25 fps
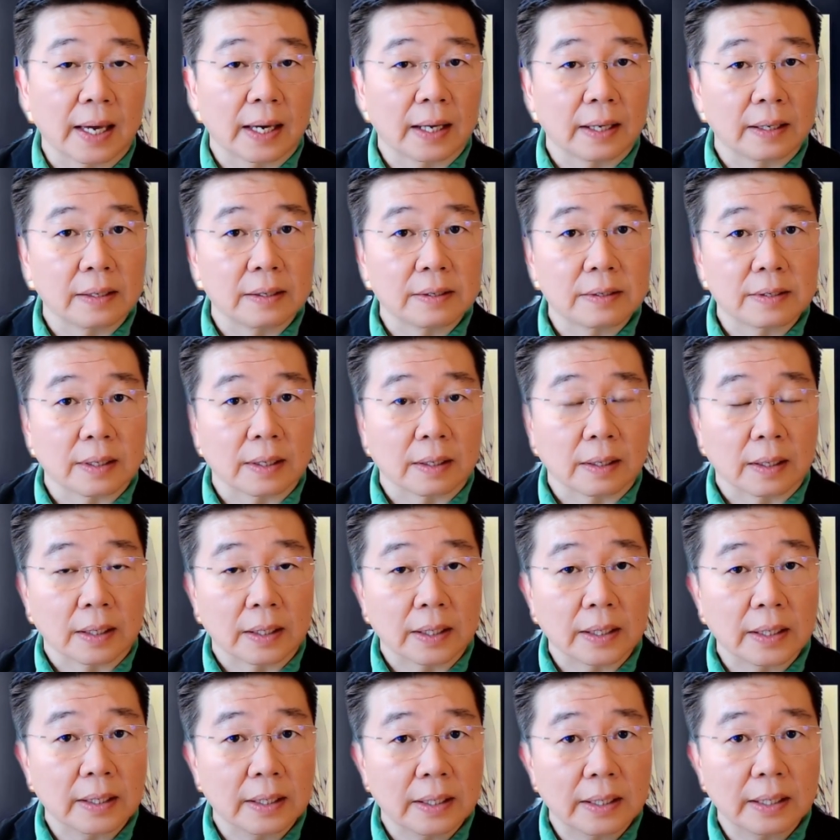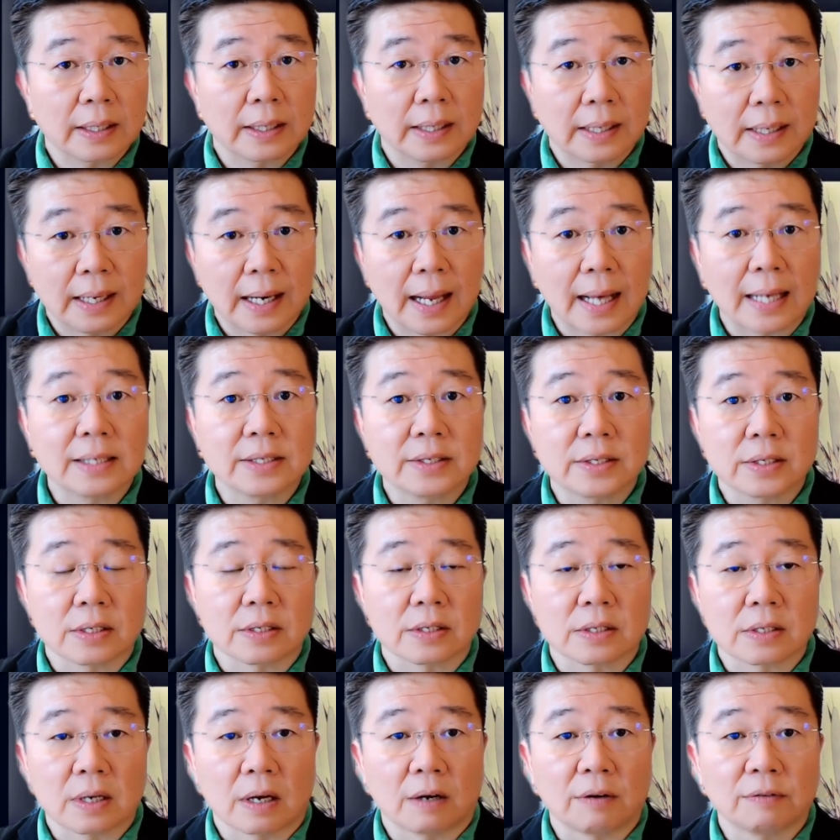and it lends
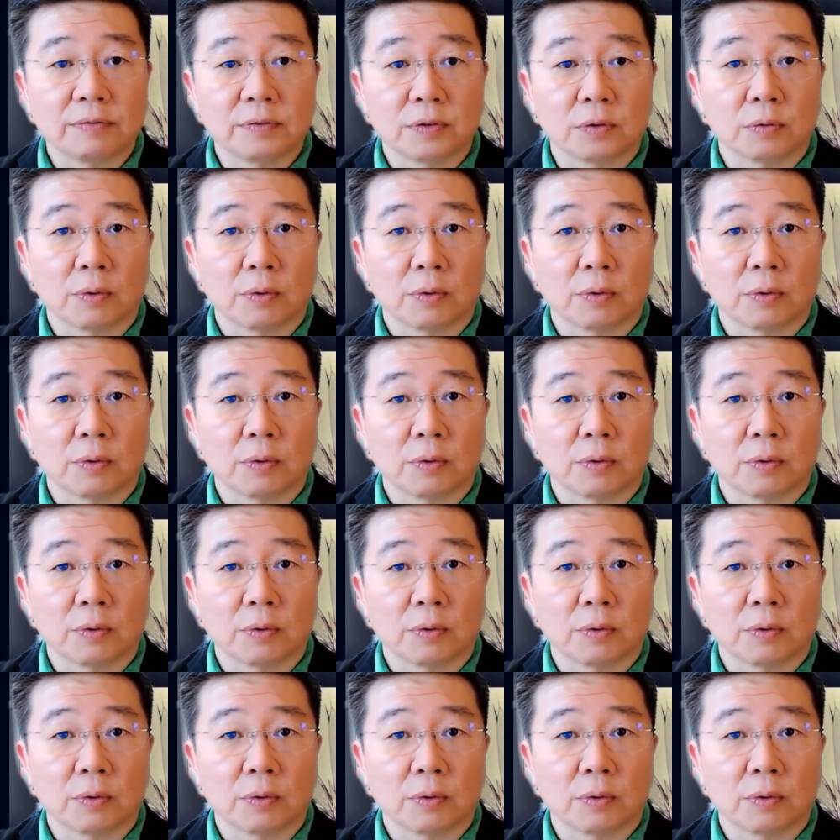itself